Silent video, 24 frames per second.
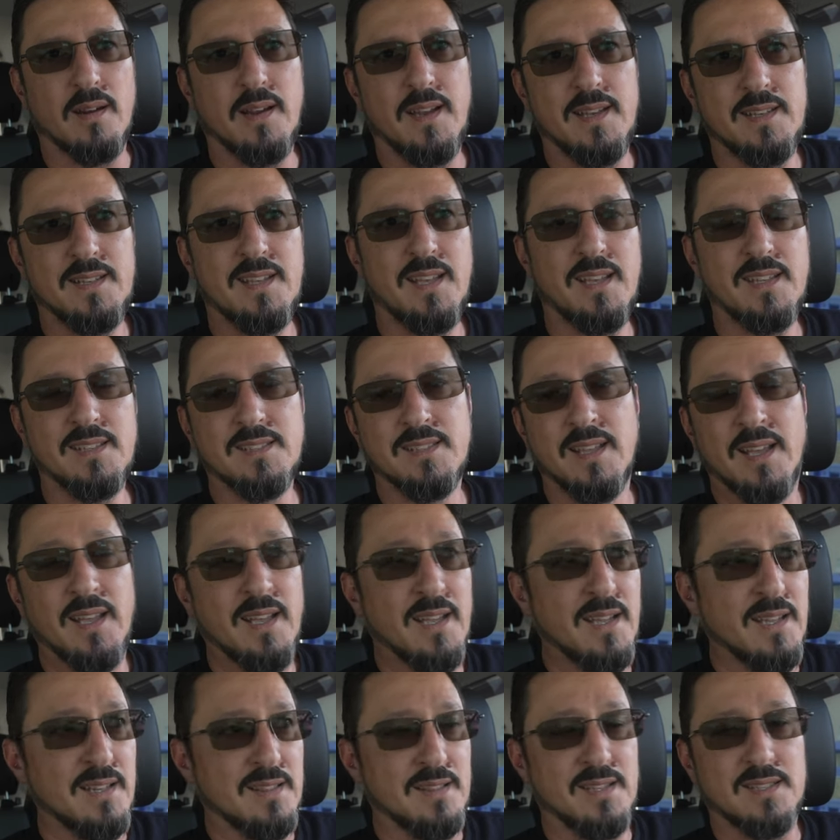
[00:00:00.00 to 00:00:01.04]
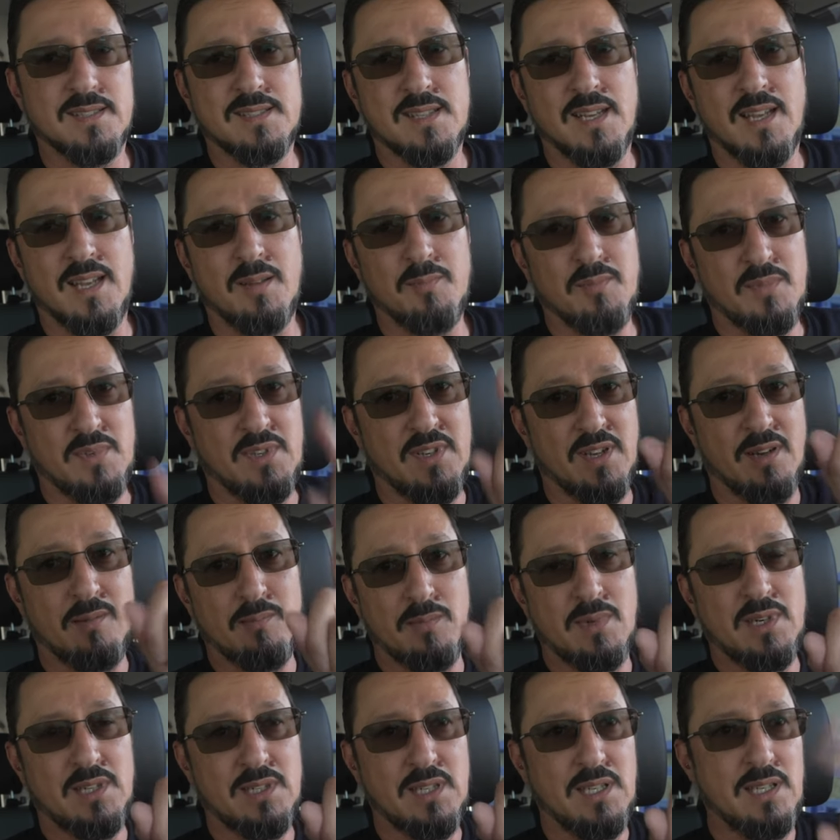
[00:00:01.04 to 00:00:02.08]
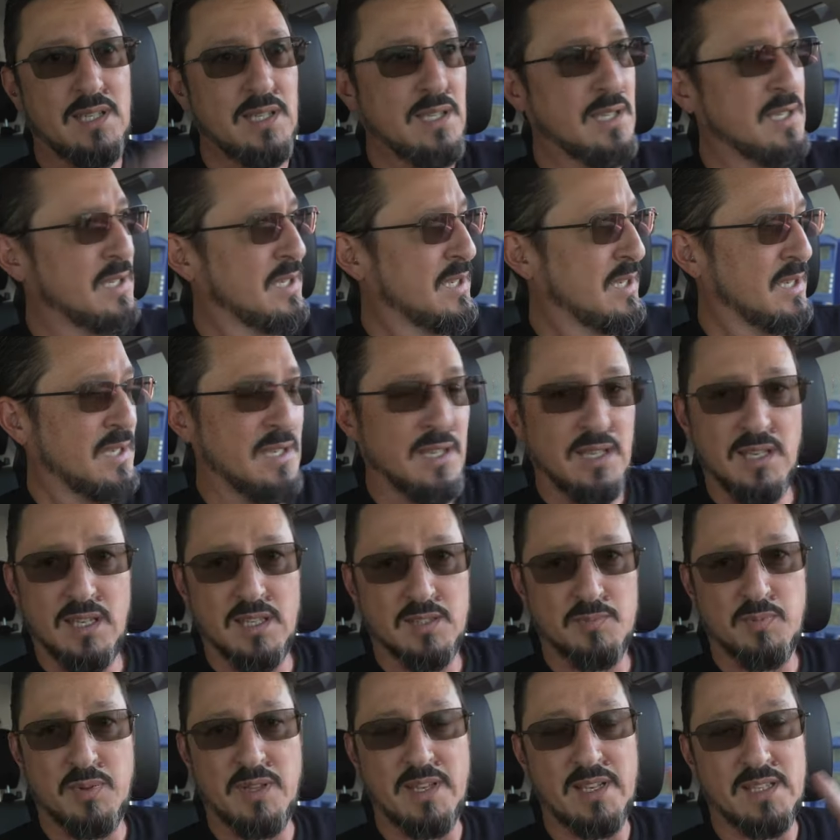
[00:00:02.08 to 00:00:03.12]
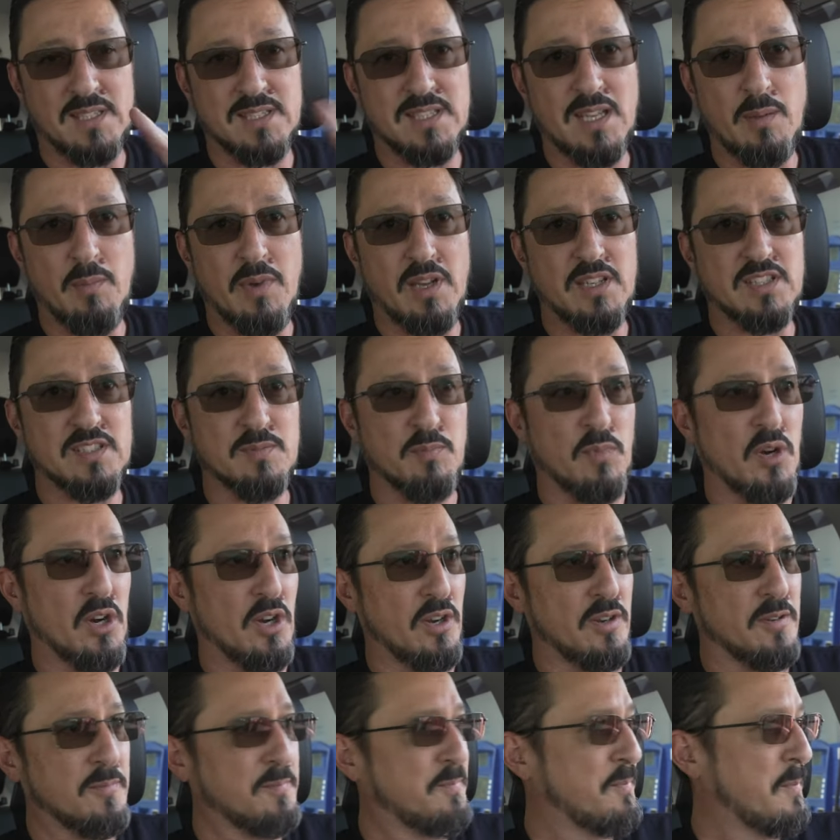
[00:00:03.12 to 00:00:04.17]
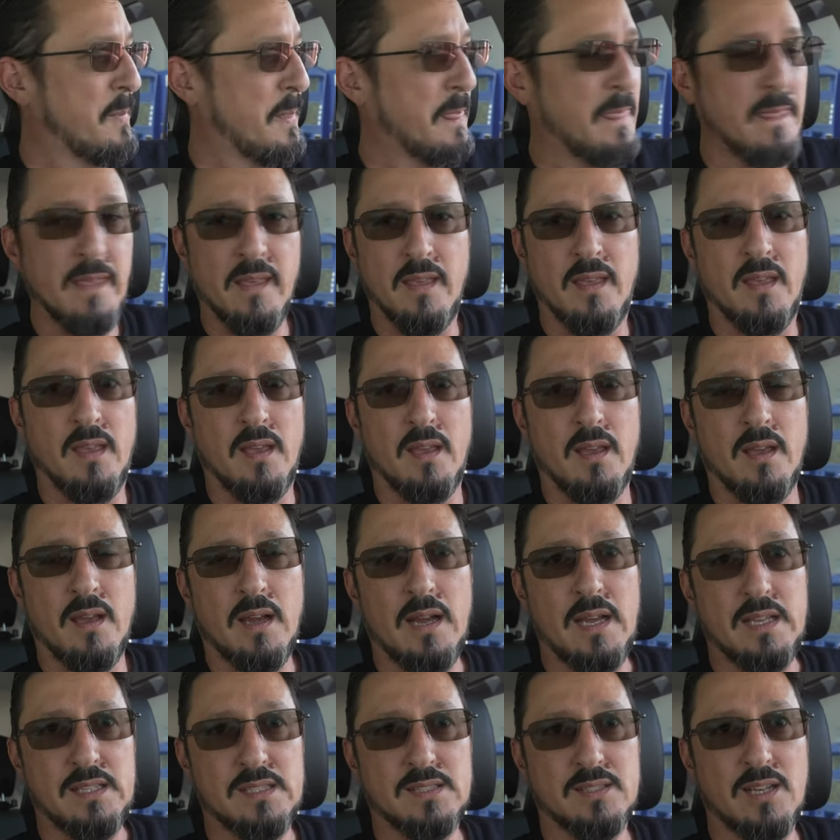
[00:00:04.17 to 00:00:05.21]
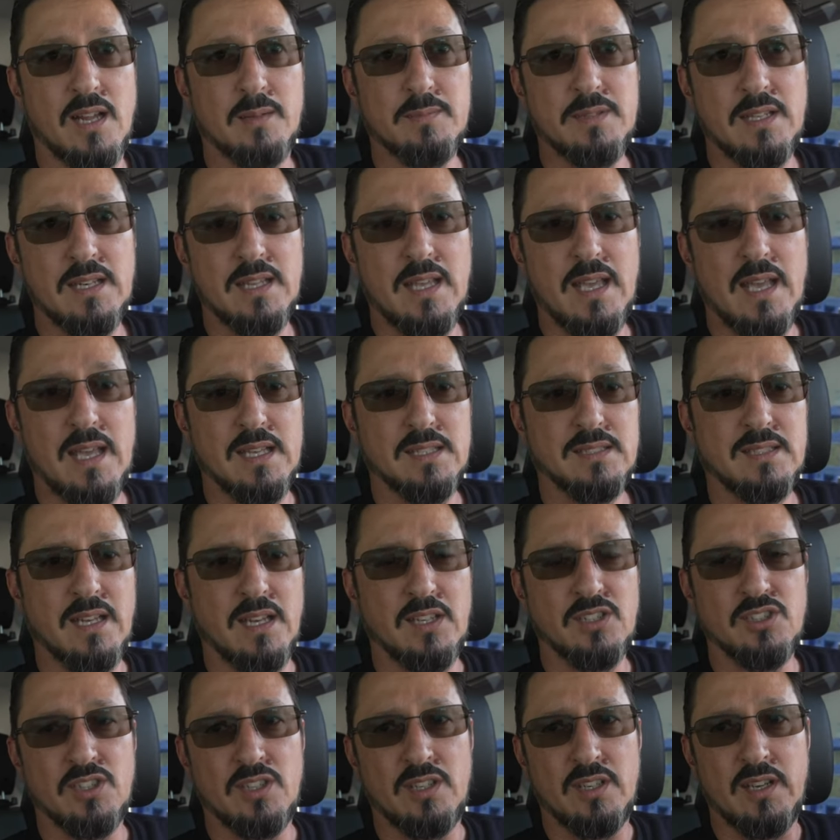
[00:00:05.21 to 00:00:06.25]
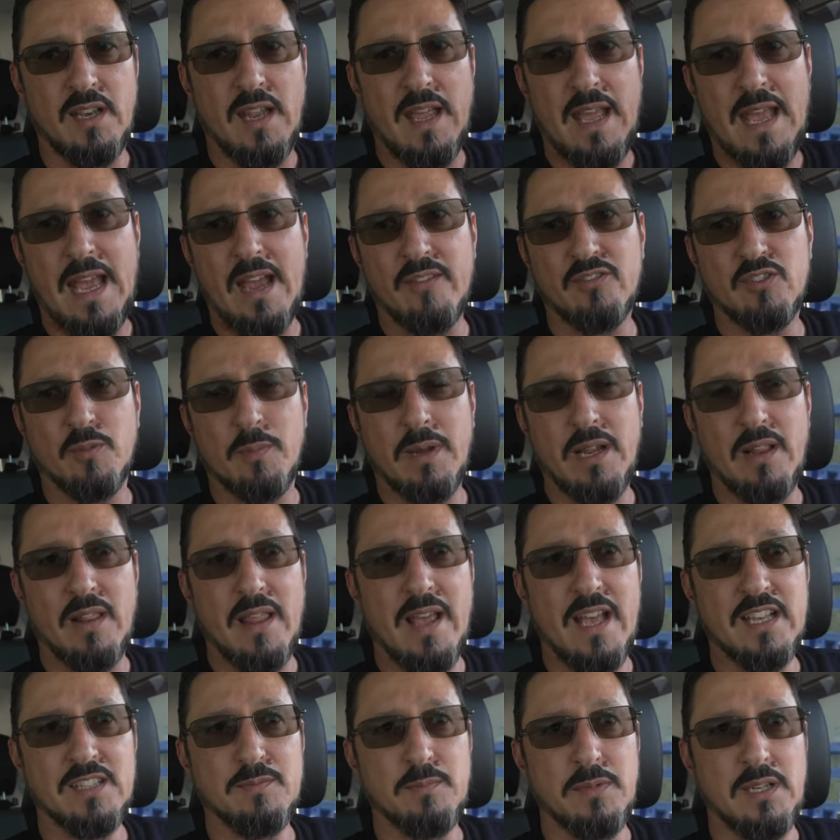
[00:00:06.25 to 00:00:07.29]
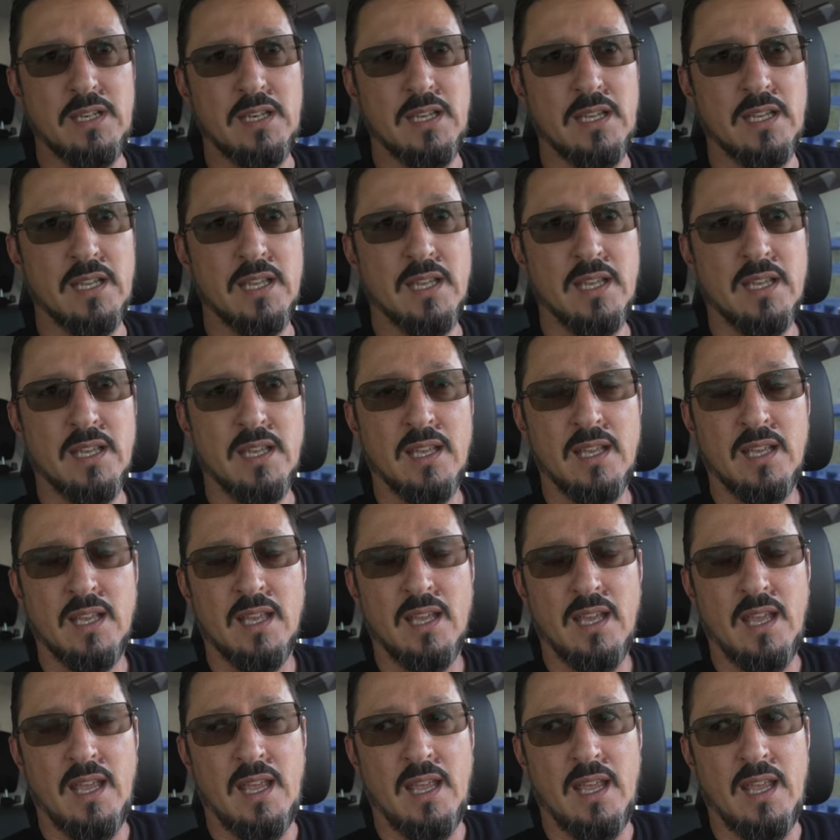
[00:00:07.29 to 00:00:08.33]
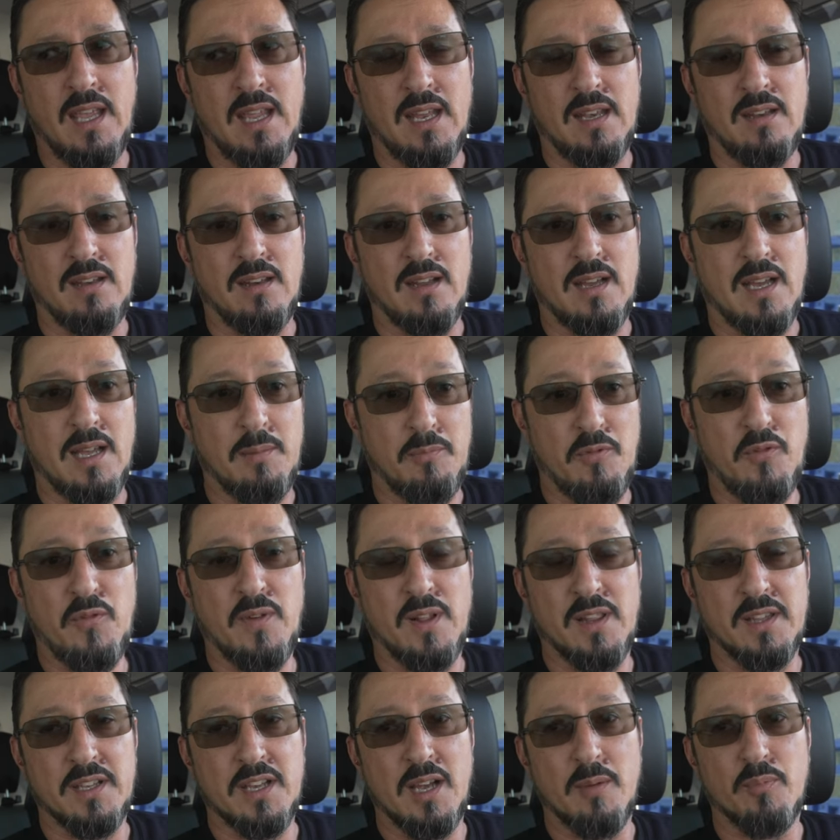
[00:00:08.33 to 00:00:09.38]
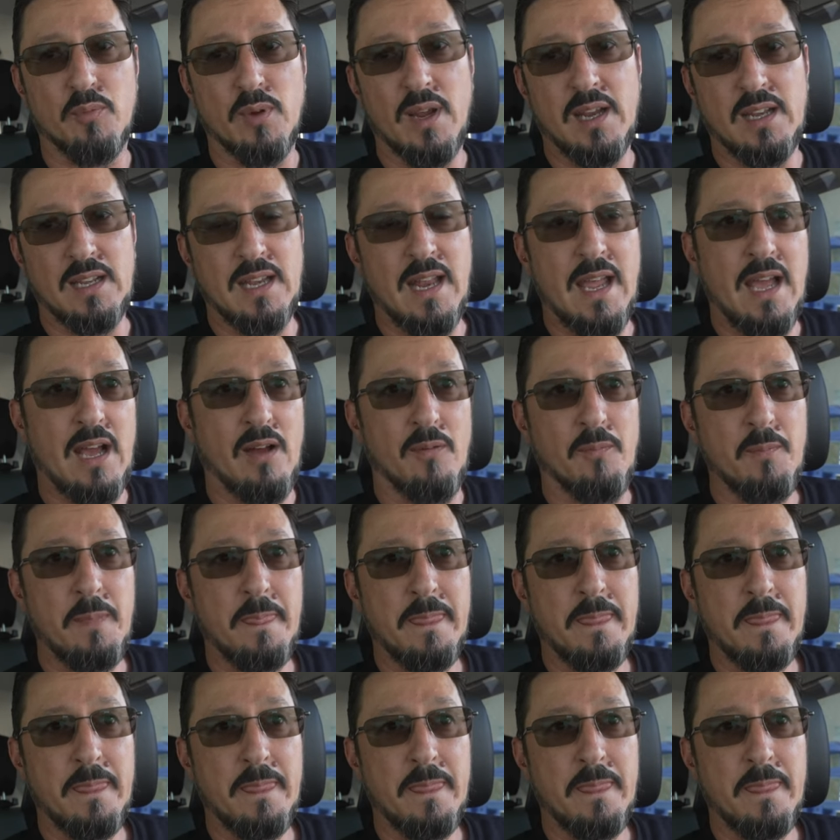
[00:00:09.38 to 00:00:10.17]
right, kids, this time Dumb Monkey is playing semi-smart. I stopped at a gas station after my last meeting and I'm filling up right now.